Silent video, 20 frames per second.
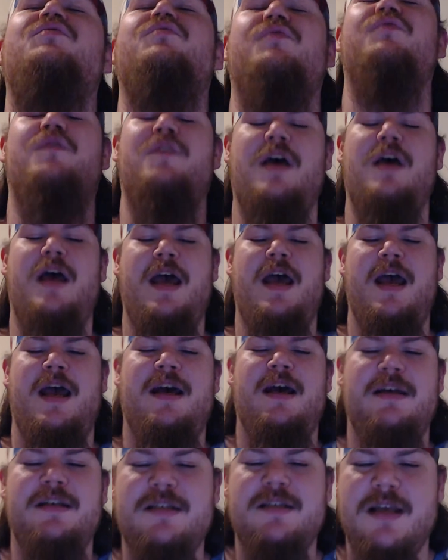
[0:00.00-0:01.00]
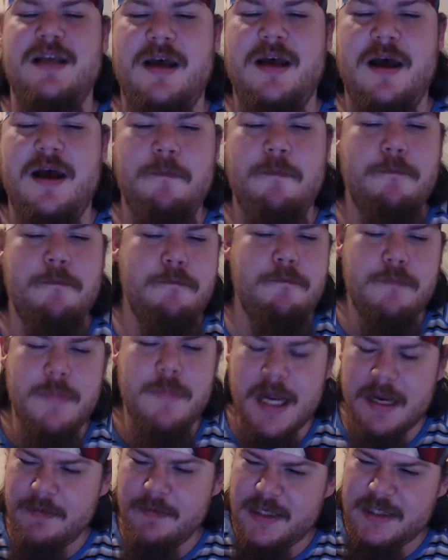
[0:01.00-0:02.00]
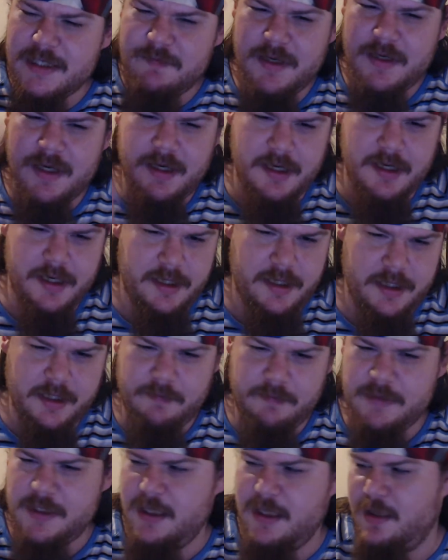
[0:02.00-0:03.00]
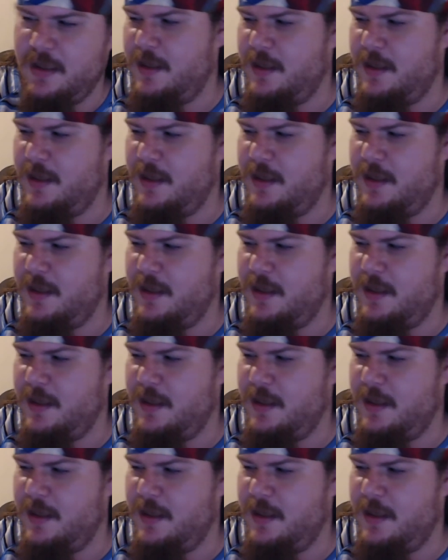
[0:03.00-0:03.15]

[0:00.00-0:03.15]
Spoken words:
as a baby's behind. I'm telling you.